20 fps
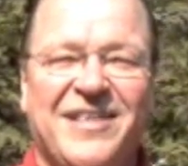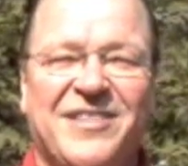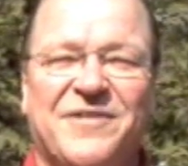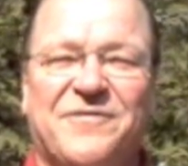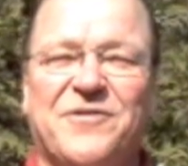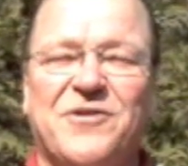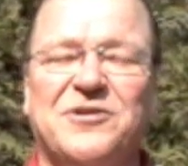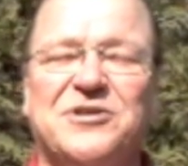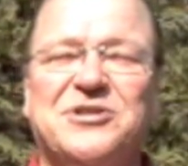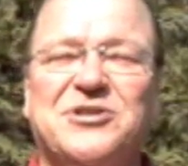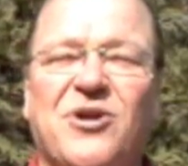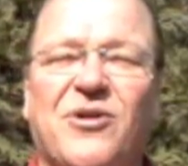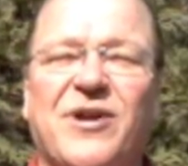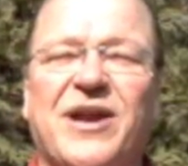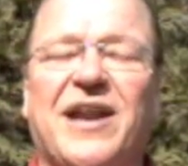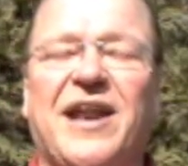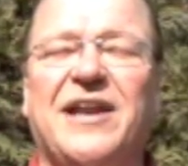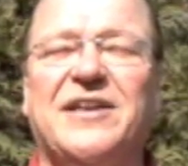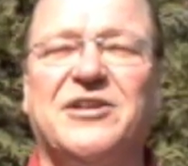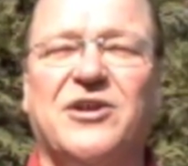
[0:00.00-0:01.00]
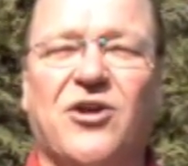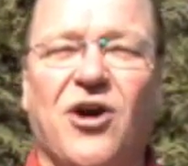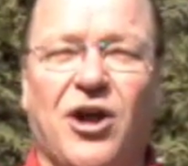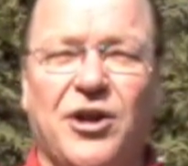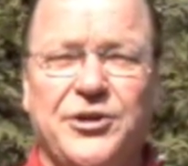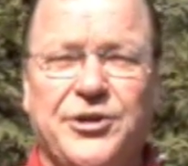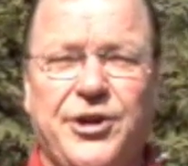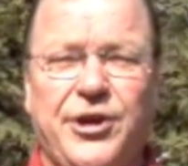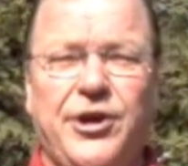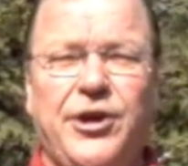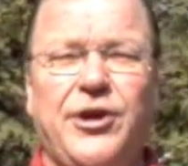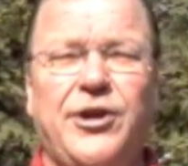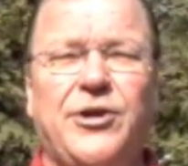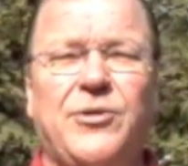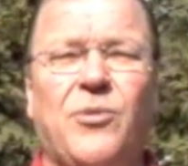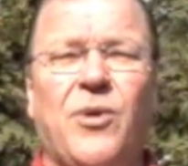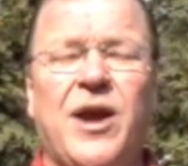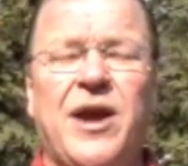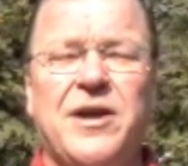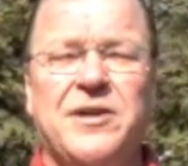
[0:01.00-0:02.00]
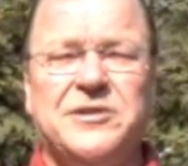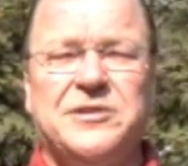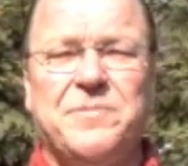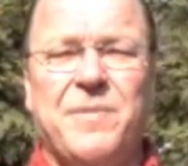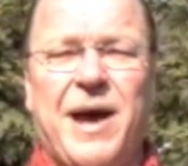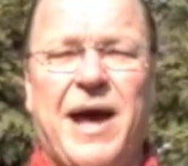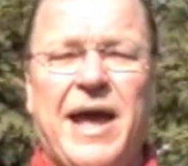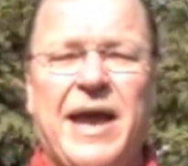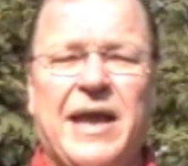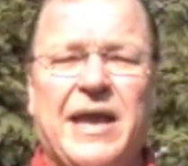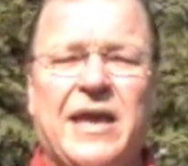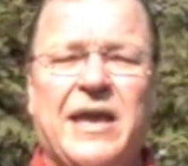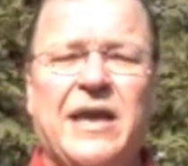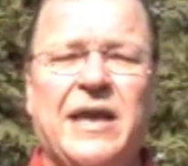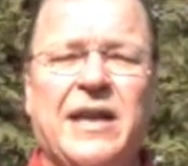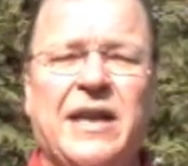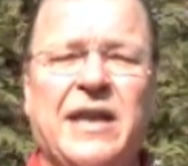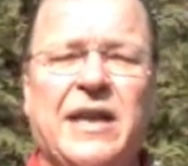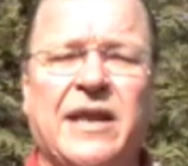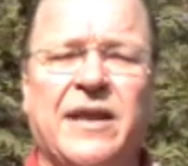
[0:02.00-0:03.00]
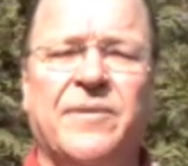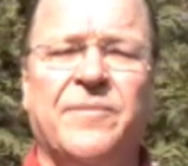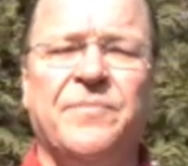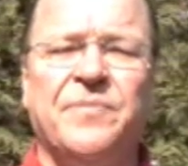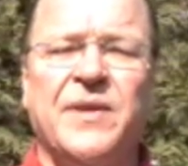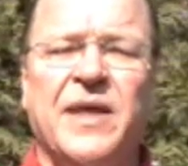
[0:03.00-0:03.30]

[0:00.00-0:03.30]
The first story I like to call, Dude, Where's My Kitty?